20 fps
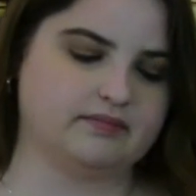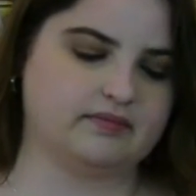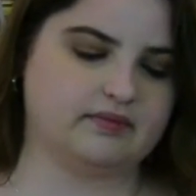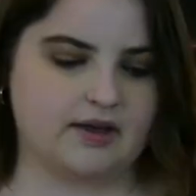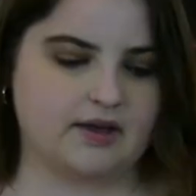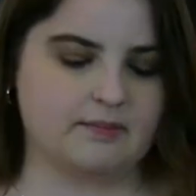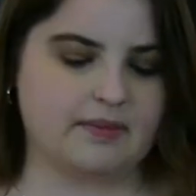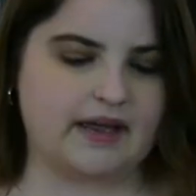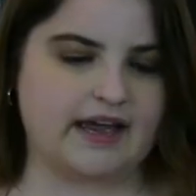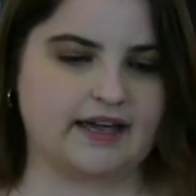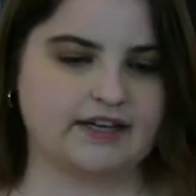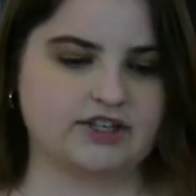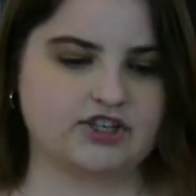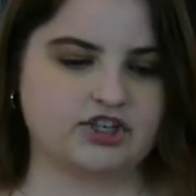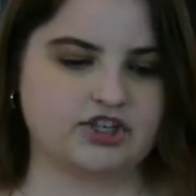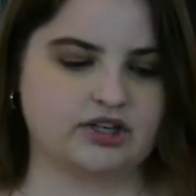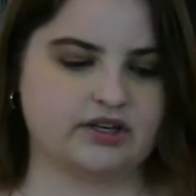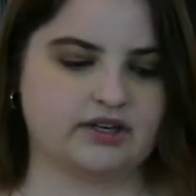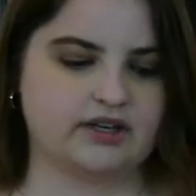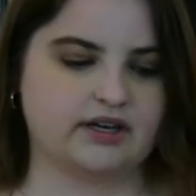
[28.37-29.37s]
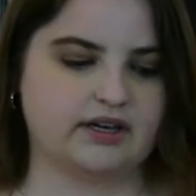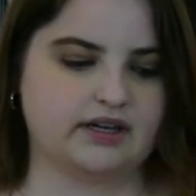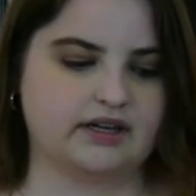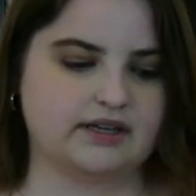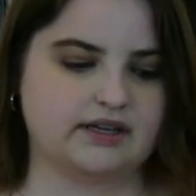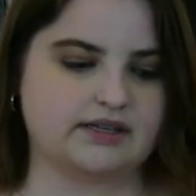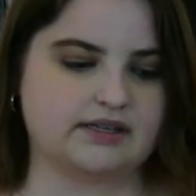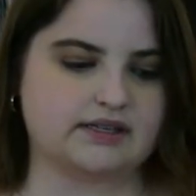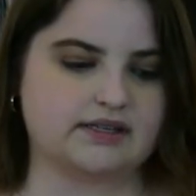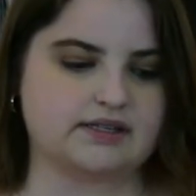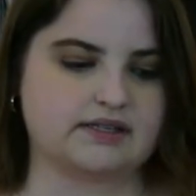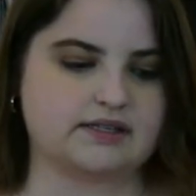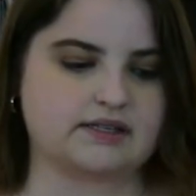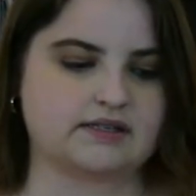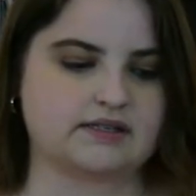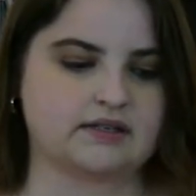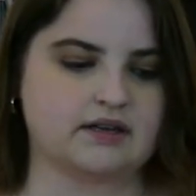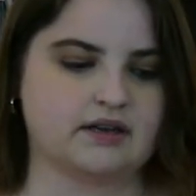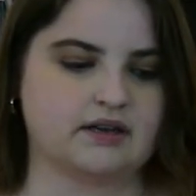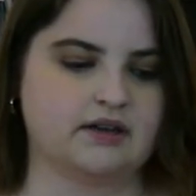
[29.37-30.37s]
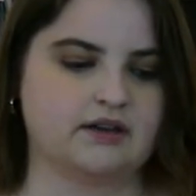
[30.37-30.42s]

Compassion is